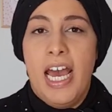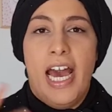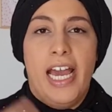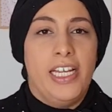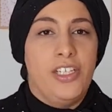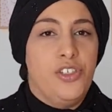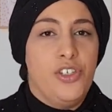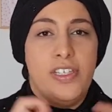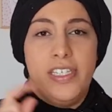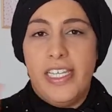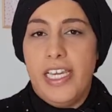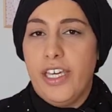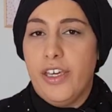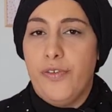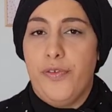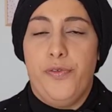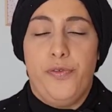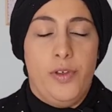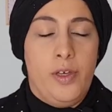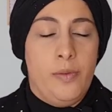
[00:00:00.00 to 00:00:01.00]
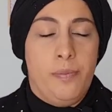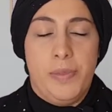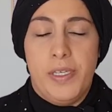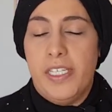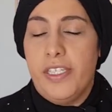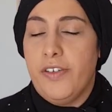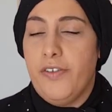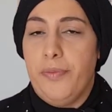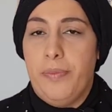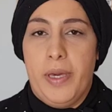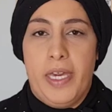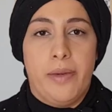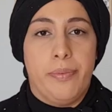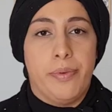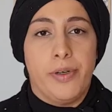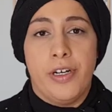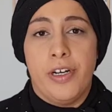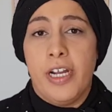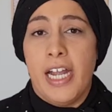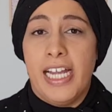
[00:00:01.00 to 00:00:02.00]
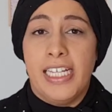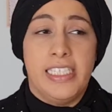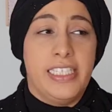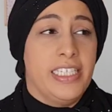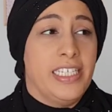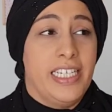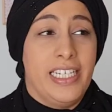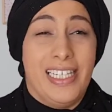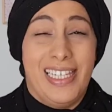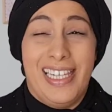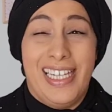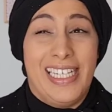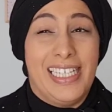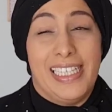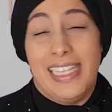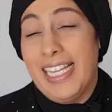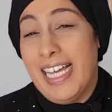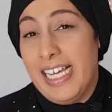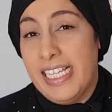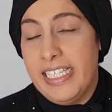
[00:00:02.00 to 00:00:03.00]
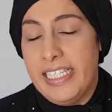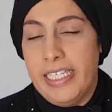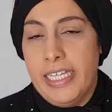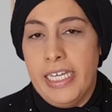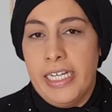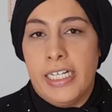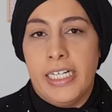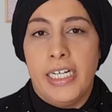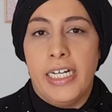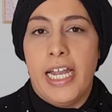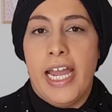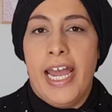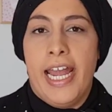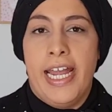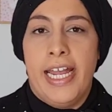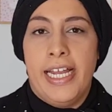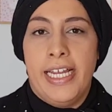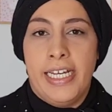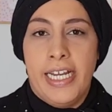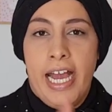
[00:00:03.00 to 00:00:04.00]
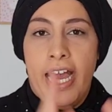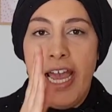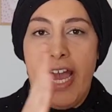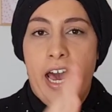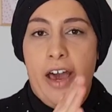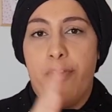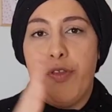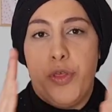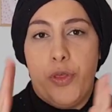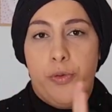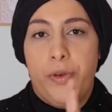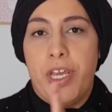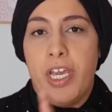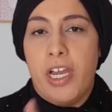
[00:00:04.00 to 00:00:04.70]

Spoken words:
I just take a piece of paper. I did it like last year, and I have 3